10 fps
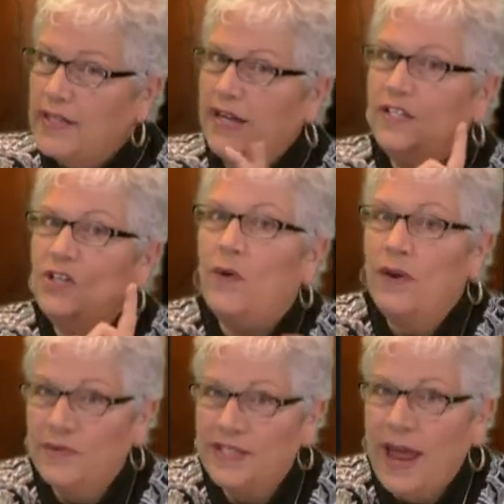I didn't know he
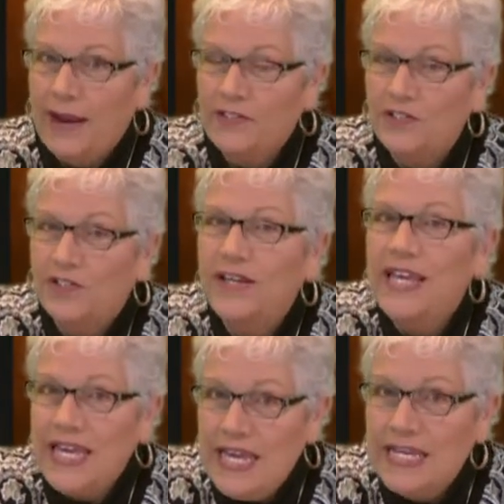was an actor.
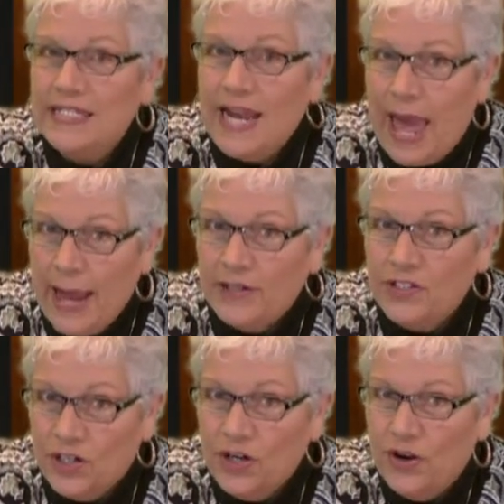He is an
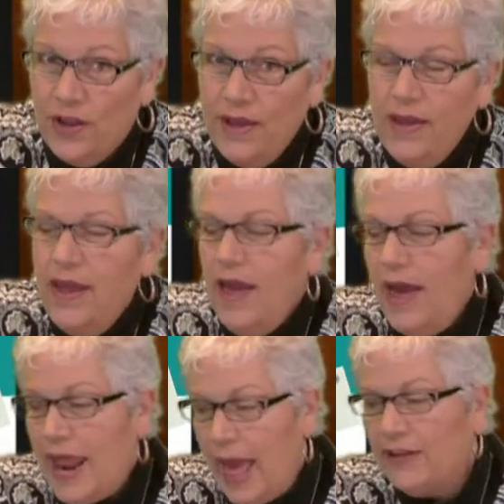actor,
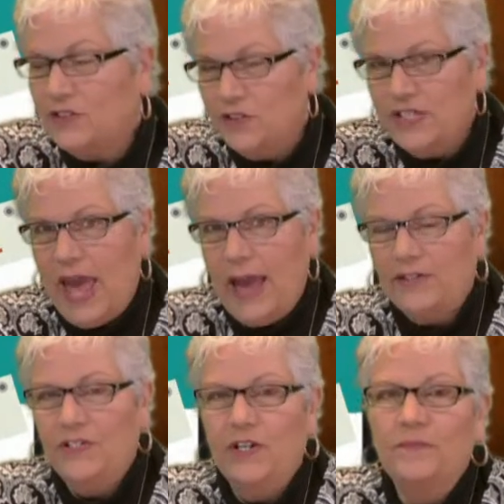an actor's
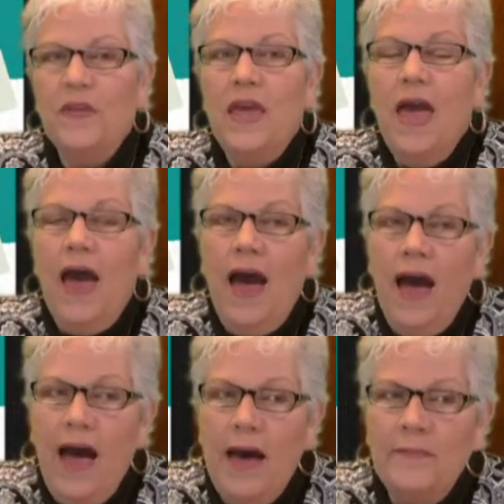actor.
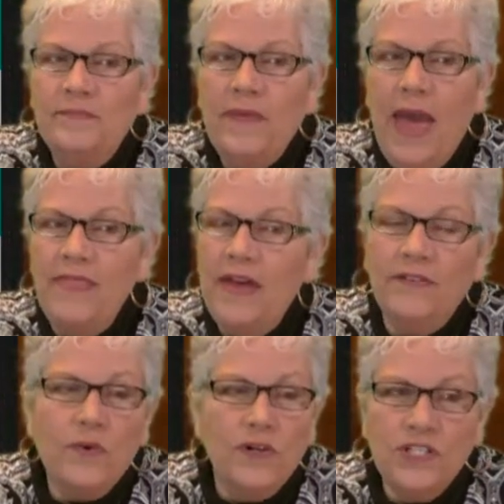And then,
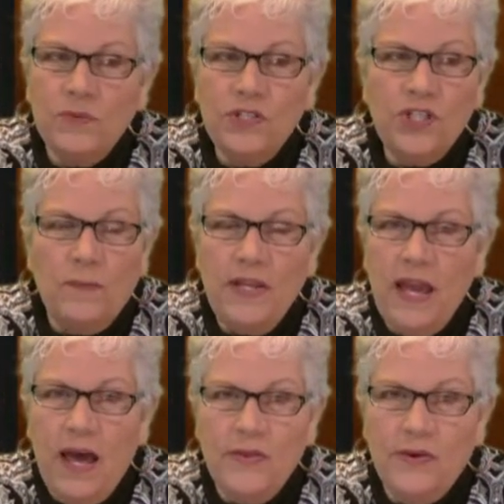of course, there were so many
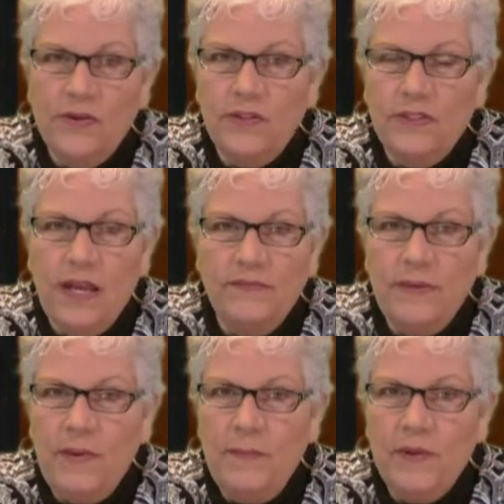other lovely
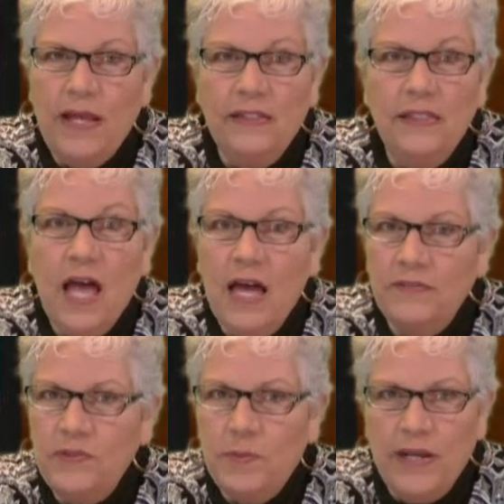people. I
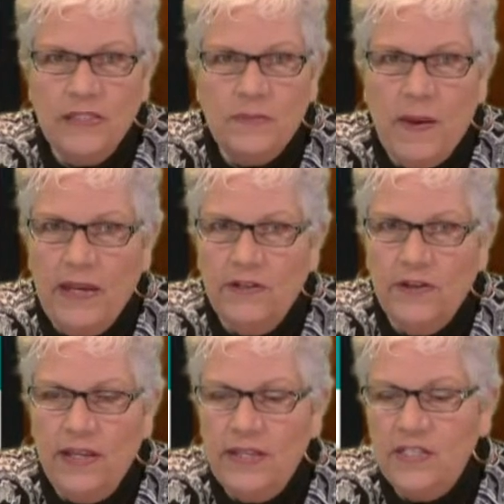loved Brent
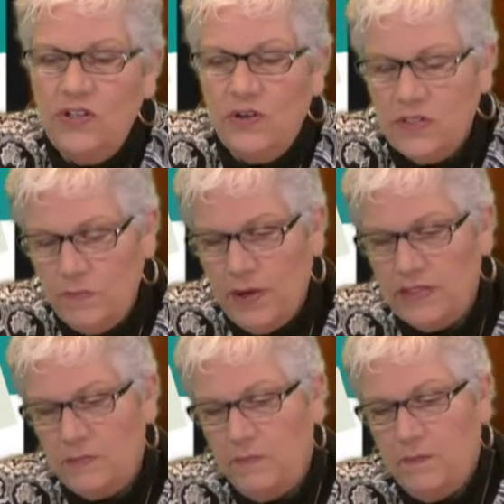Spiner in this.
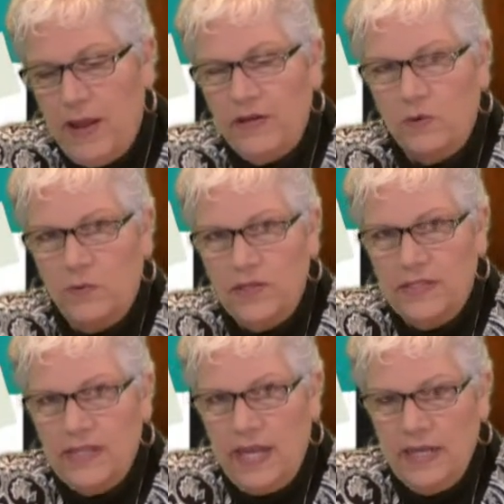Brent Spiner was
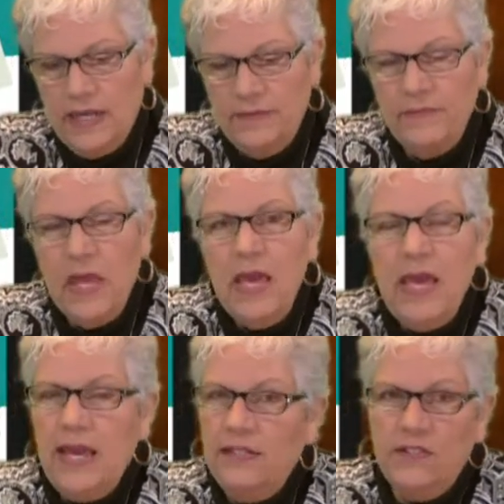Data
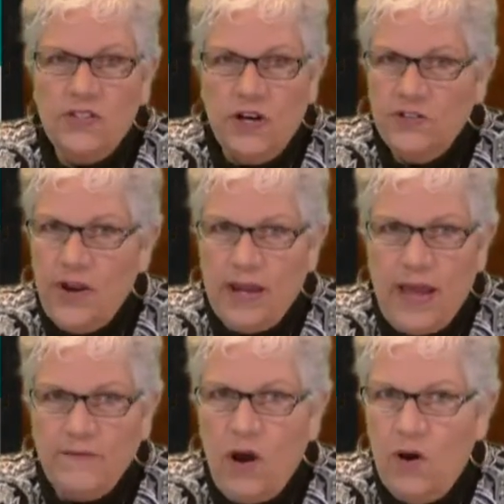in Star Trek.
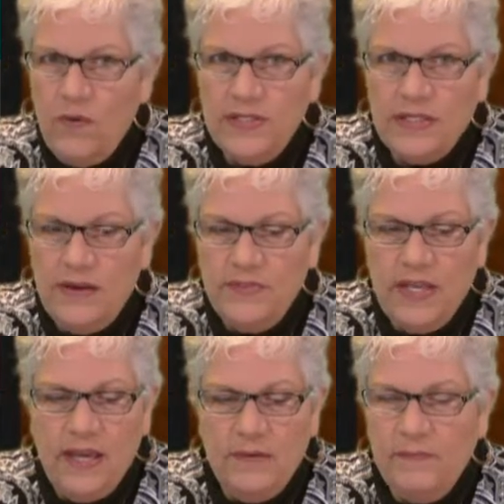I've always loved
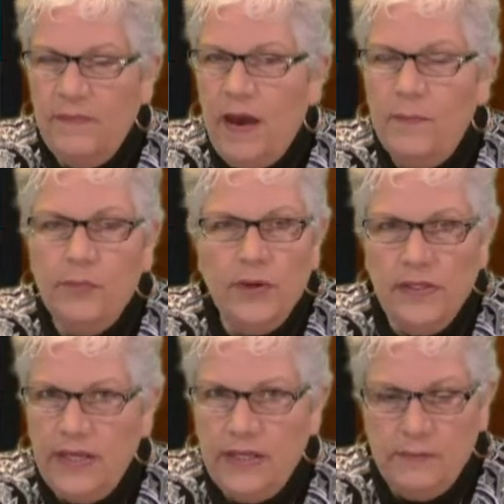him. A
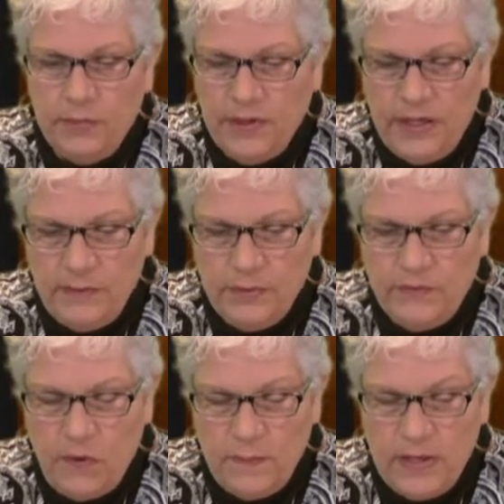brilliant, brilliant
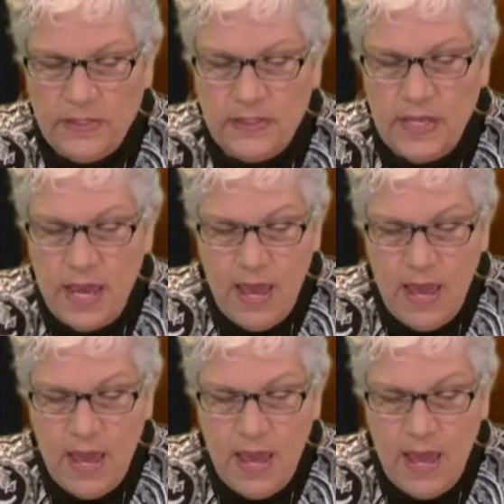performance.